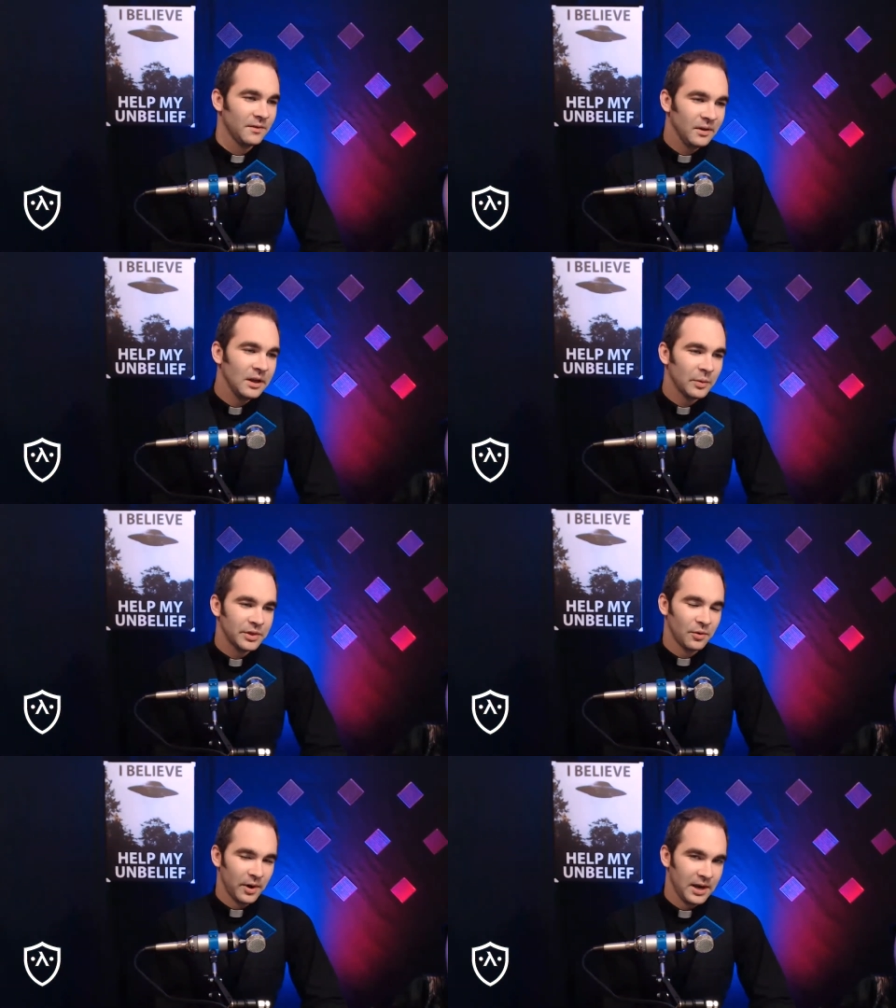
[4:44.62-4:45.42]
like with
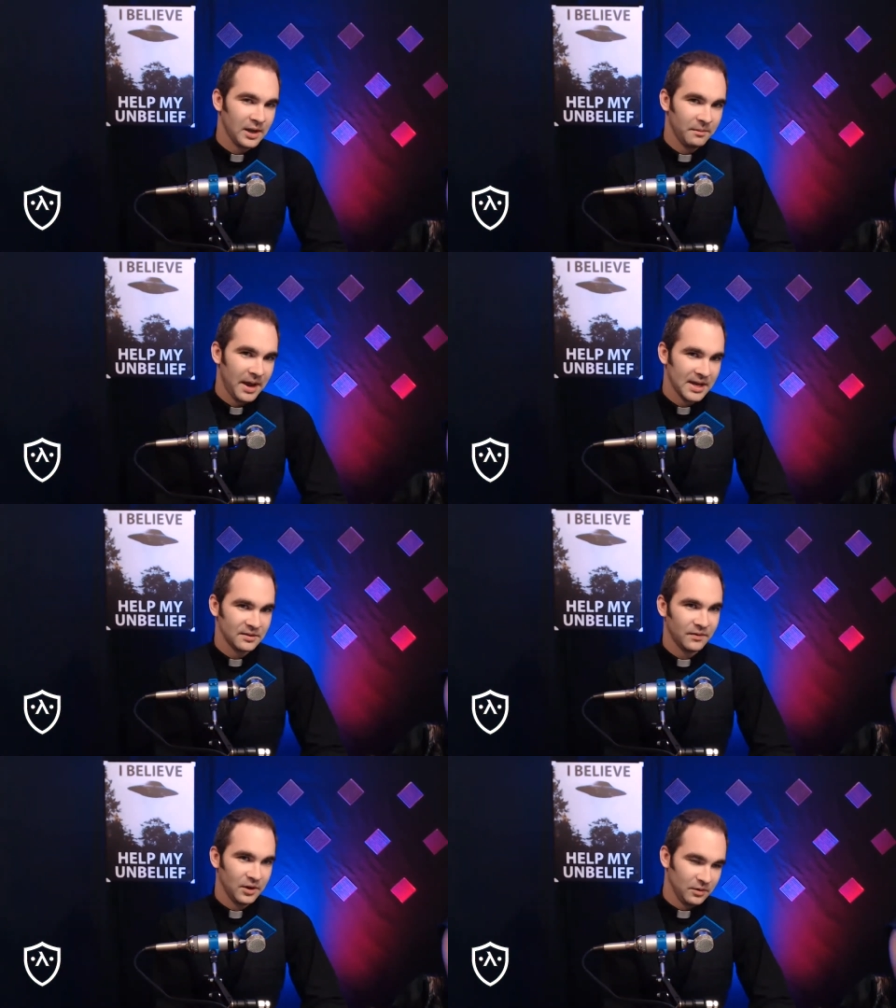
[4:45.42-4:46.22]
the
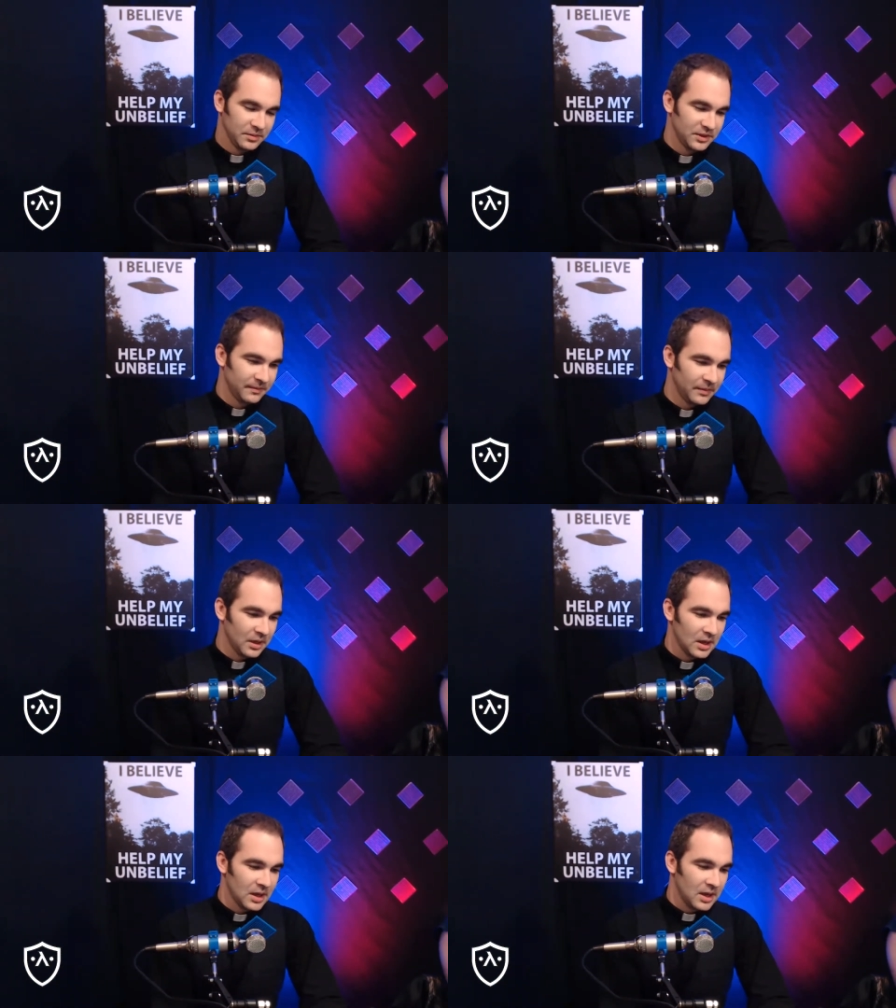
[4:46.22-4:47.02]
Rankin-Bass films,
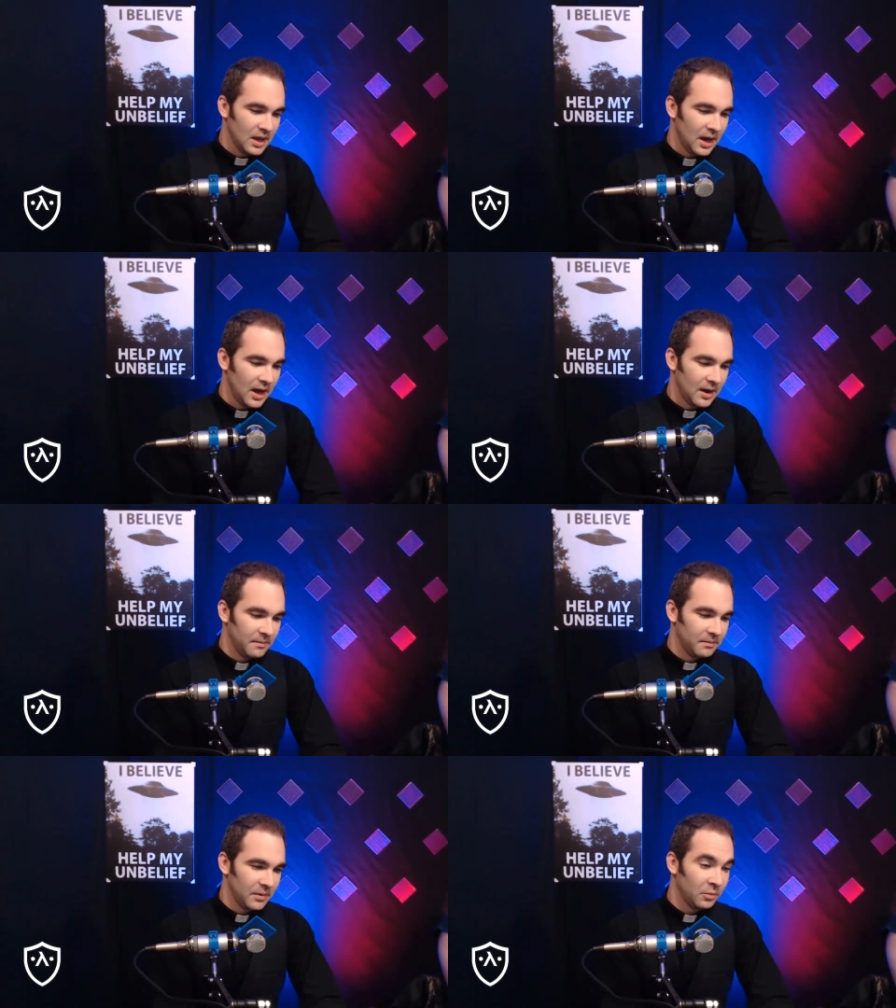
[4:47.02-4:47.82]

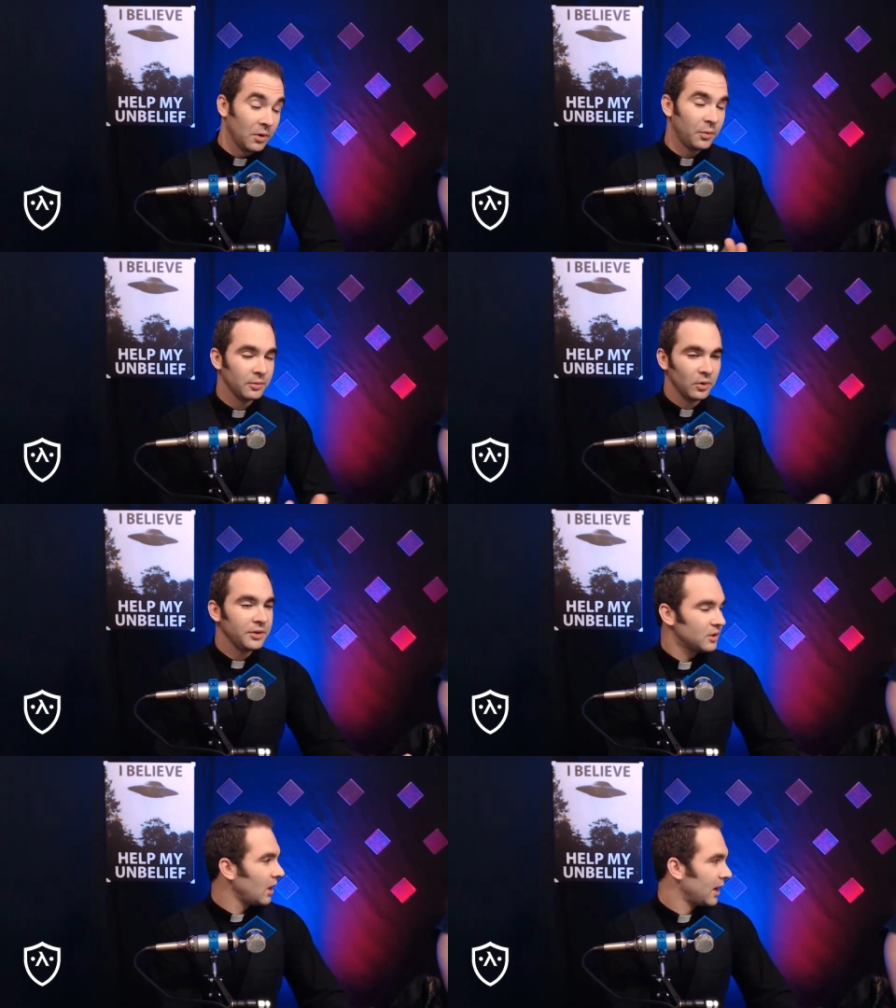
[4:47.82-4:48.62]
and
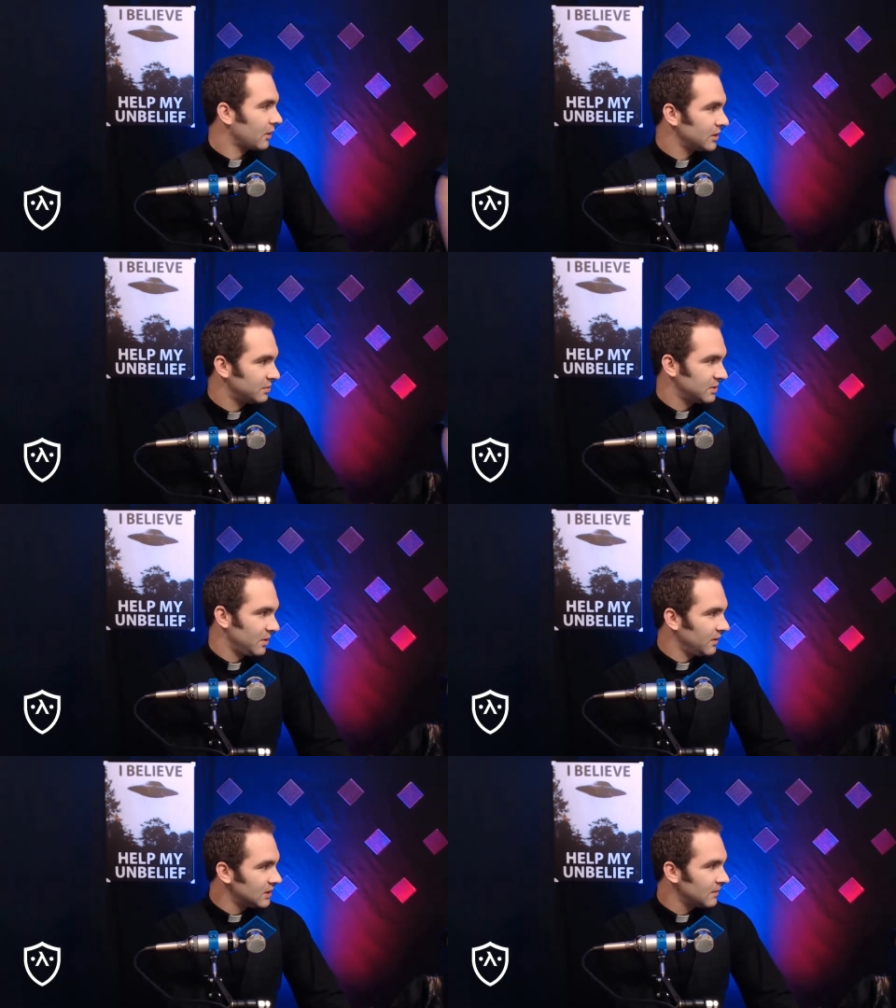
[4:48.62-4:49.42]
with a lot of Christmas
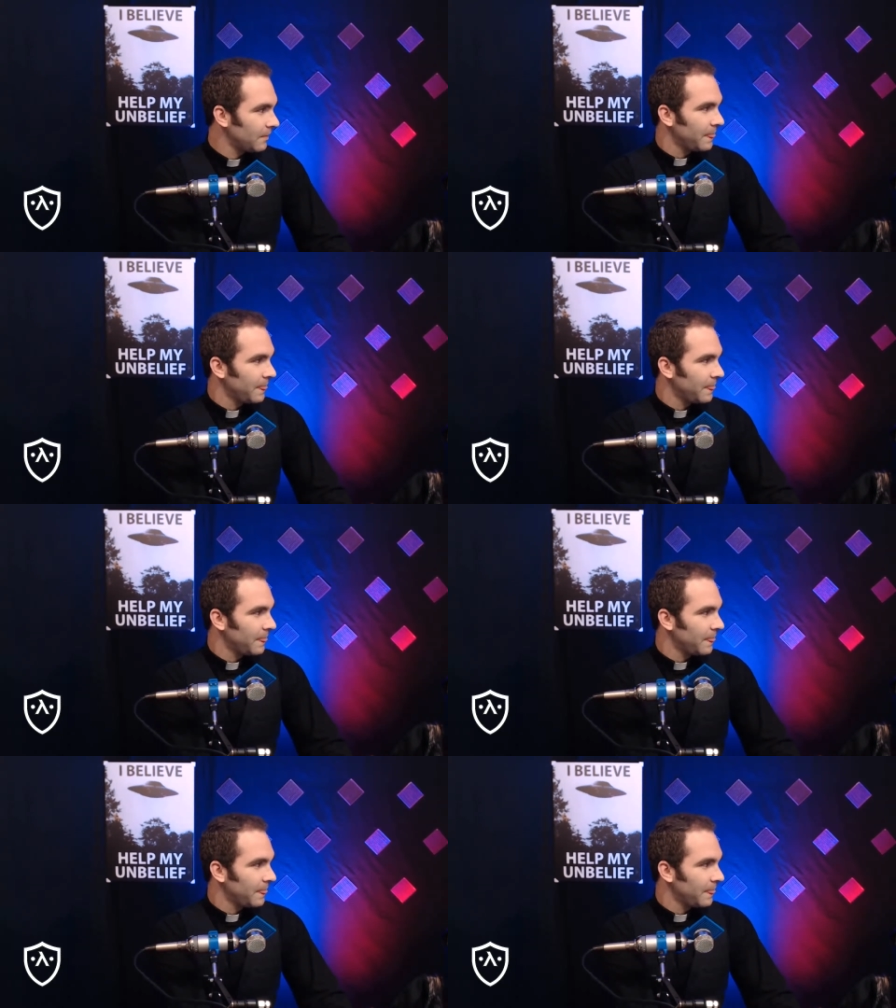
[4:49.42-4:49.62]
movies,